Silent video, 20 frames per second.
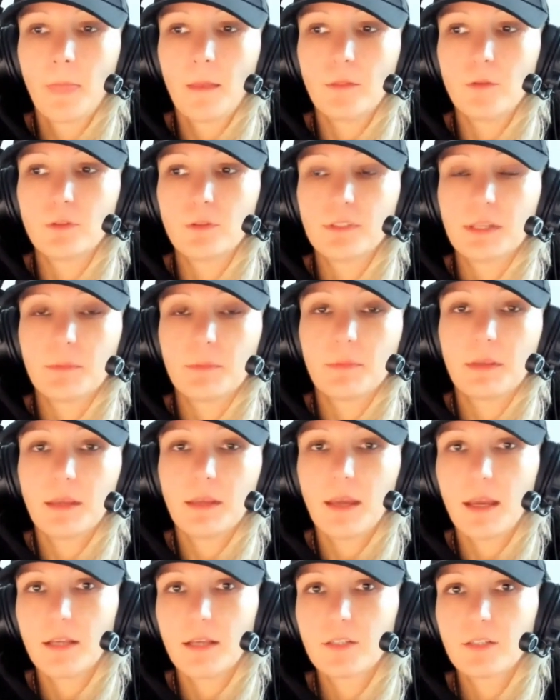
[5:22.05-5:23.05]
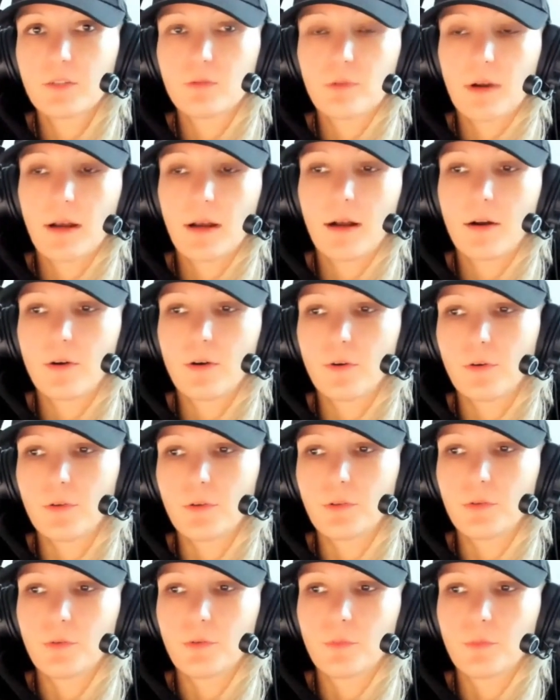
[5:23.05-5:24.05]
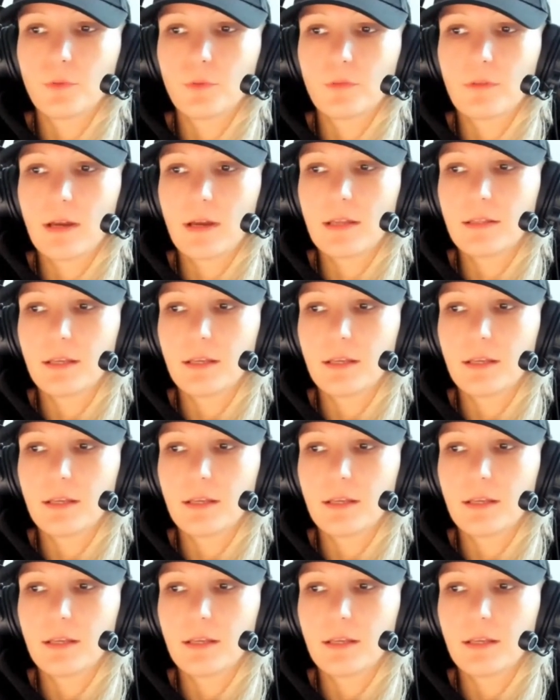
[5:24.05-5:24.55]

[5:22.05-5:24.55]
do something extra or you provide